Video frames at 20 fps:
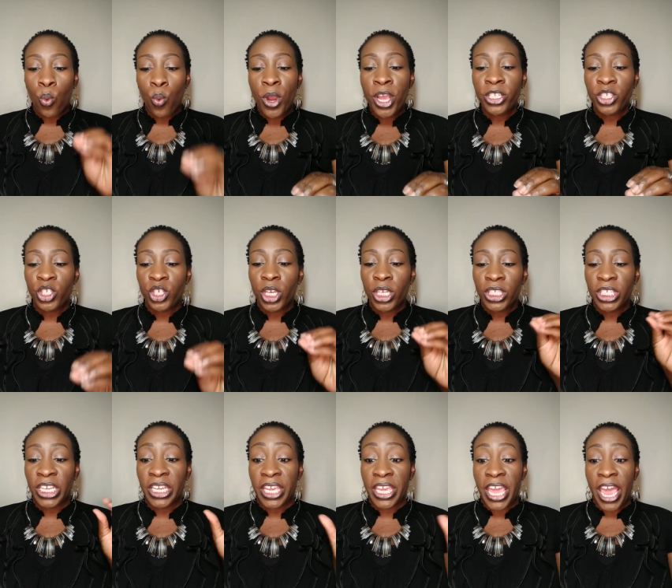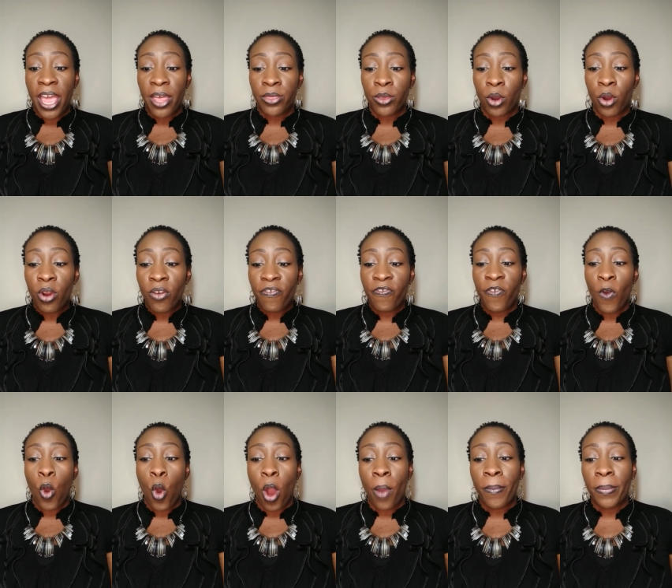which together
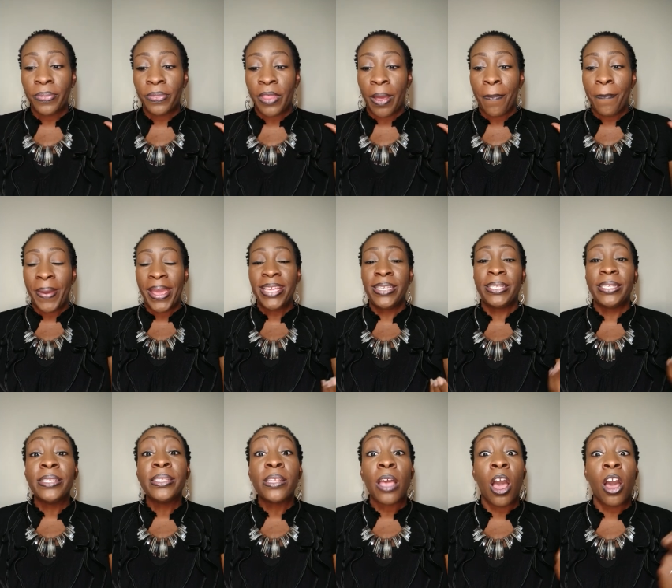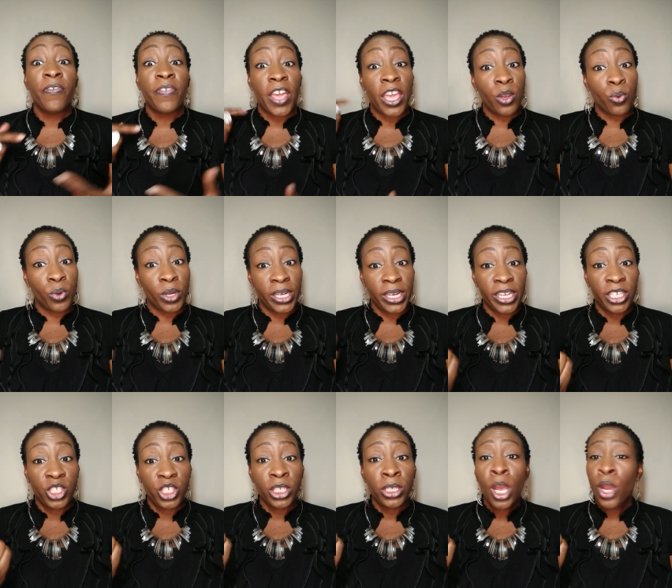form the basis of a
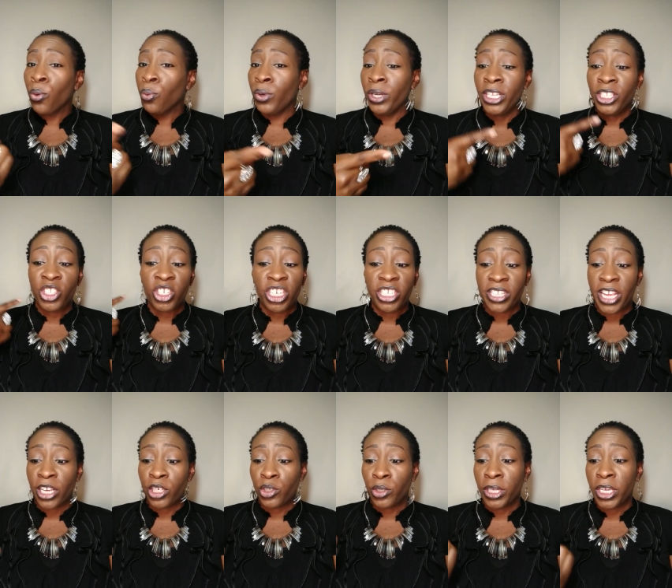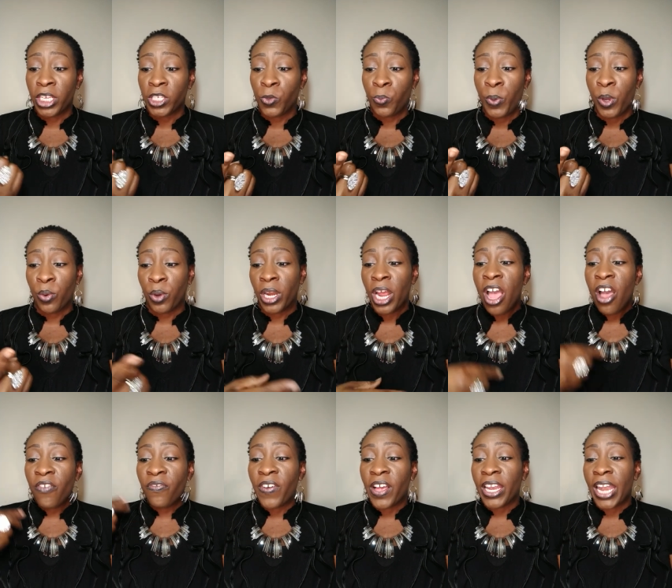religion. Religion is actually a spirit.
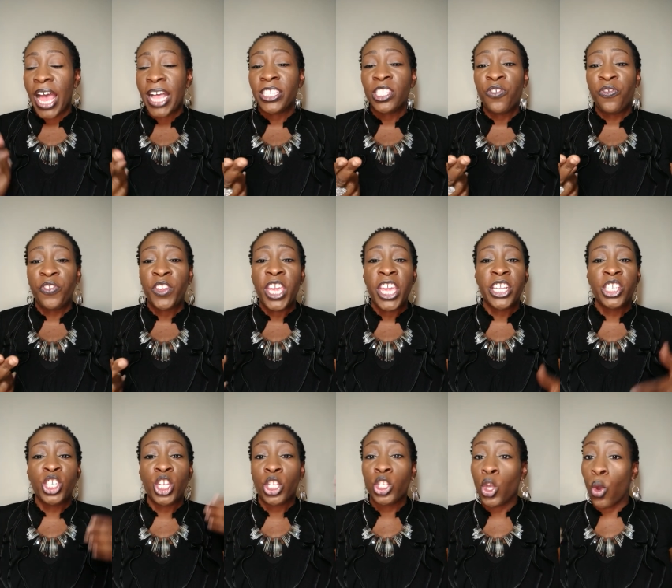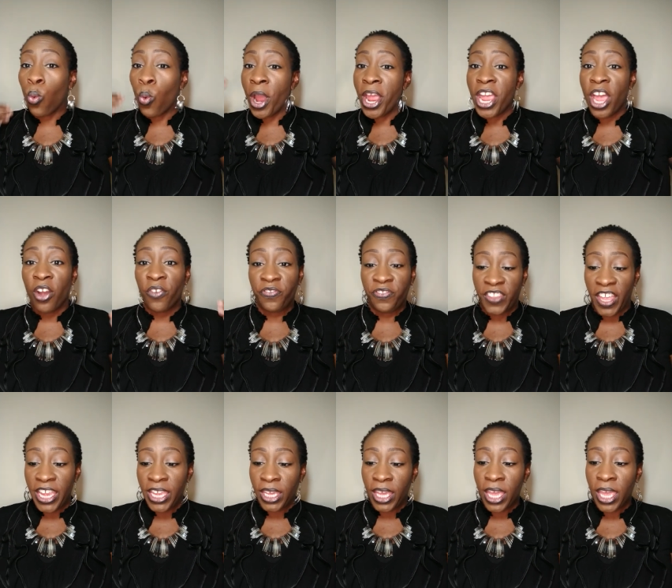Philosophy is just a way of
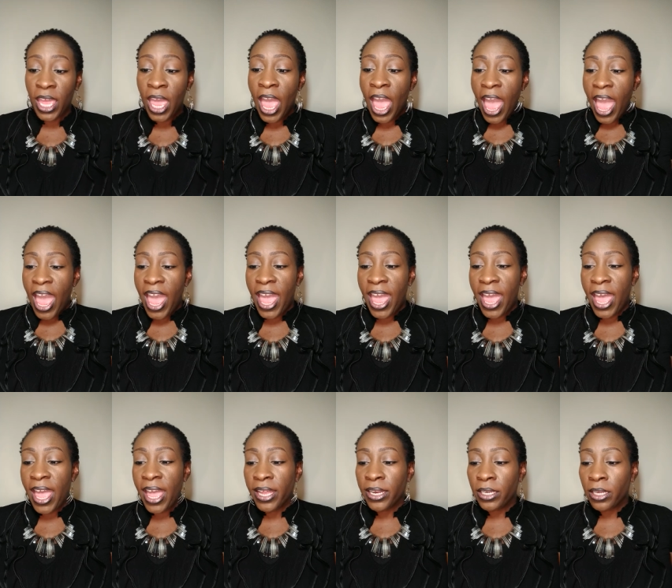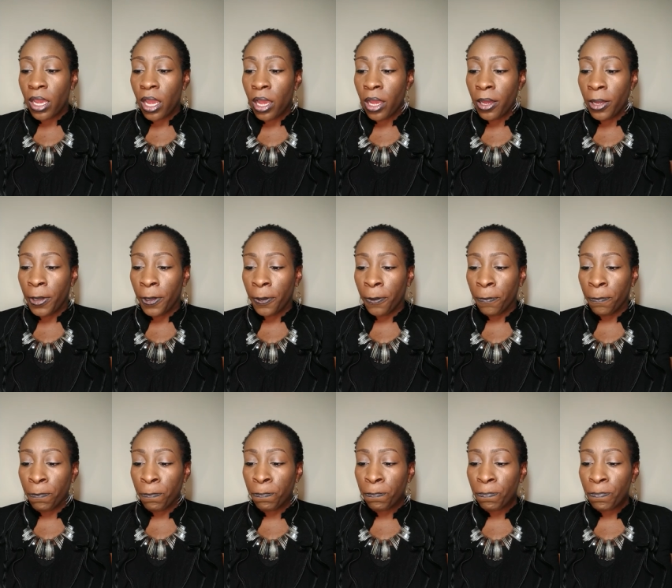thinking and
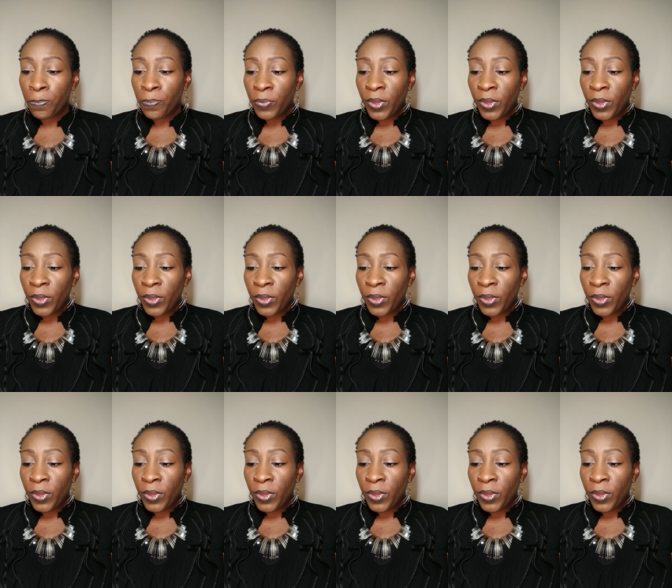um